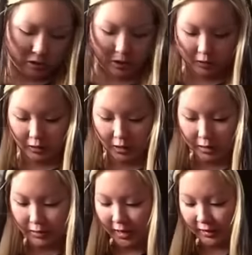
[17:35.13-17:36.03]
And
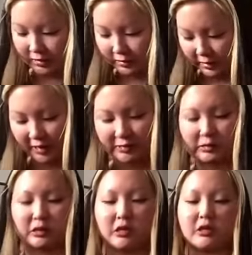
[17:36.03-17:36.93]
then next,
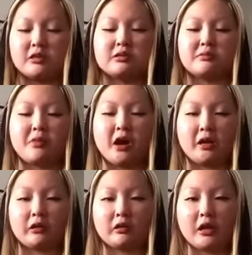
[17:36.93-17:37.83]
lastly, is my
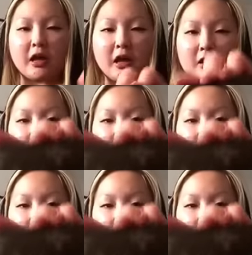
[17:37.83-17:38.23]
clay